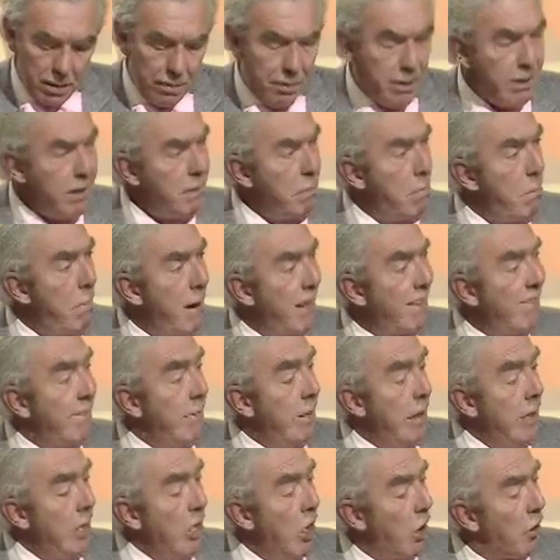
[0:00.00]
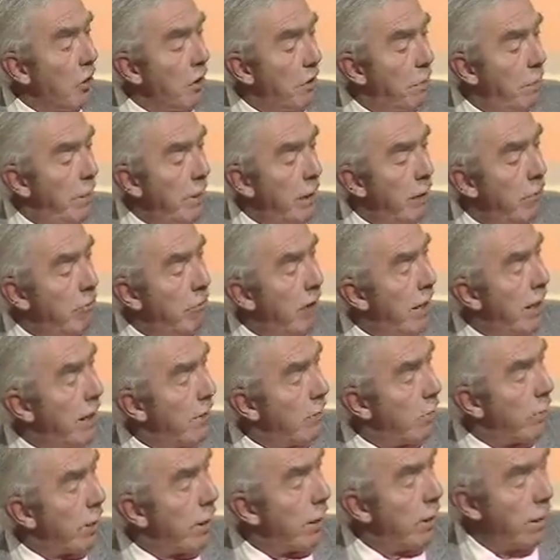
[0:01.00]
This must not be the right
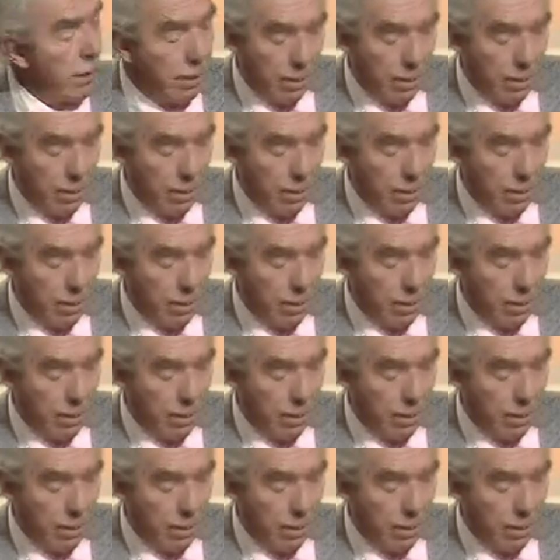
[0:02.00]
one.